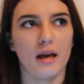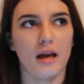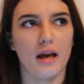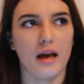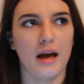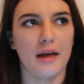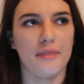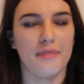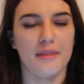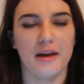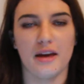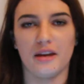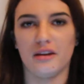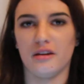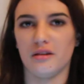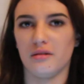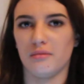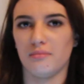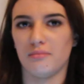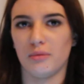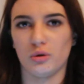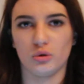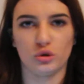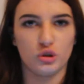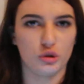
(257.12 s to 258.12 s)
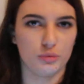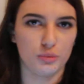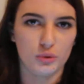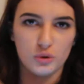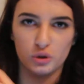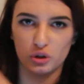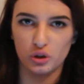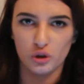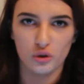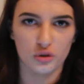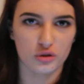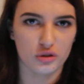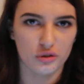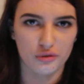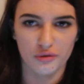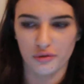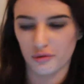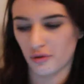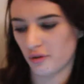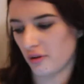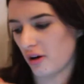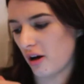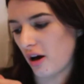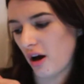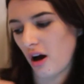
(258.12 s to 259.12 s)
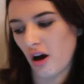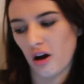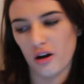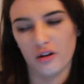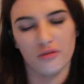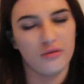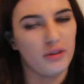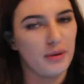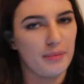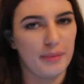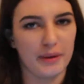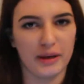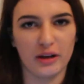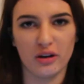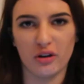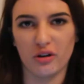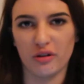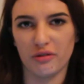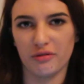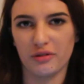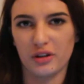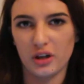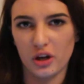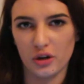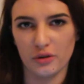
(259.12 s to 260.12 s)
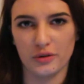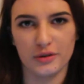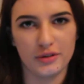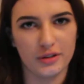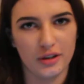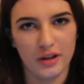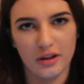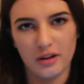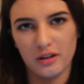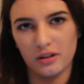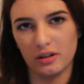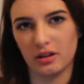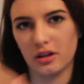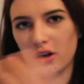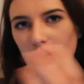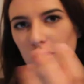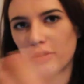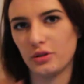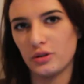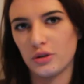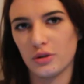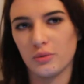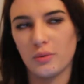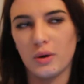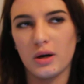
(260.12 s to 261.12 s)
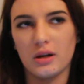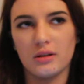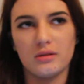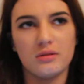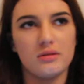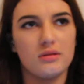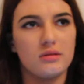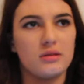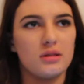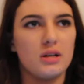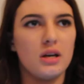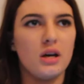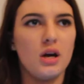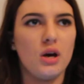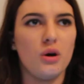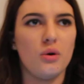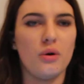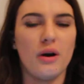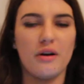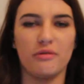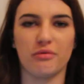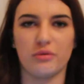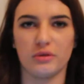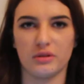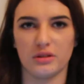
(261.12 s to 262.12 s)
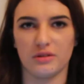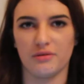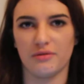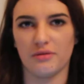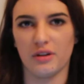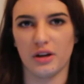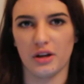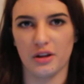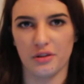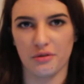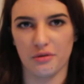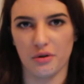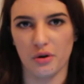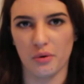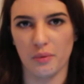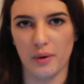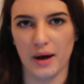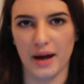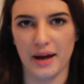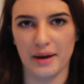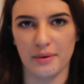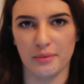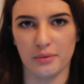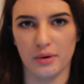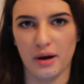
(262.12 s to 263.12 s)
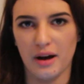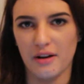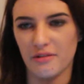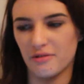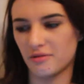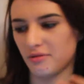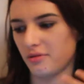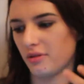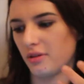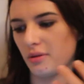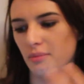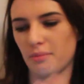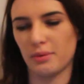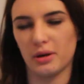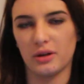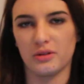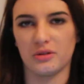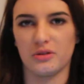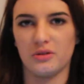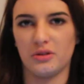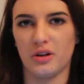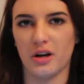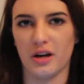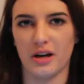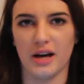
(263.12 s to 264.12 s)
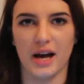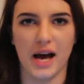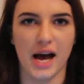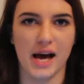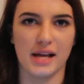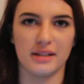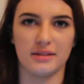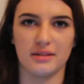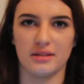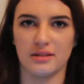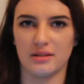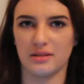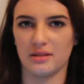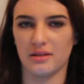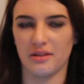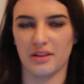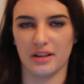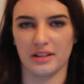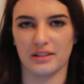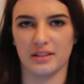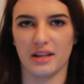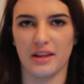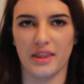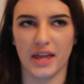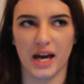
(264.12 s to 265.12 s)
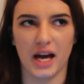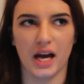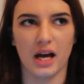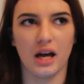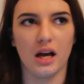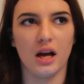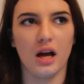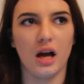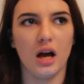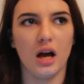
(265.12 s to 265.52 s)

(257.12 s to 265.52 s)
then multiple shots of her ripping it off, closer ones, we'll have ones further away, we'll have the blood on her hands, things like that.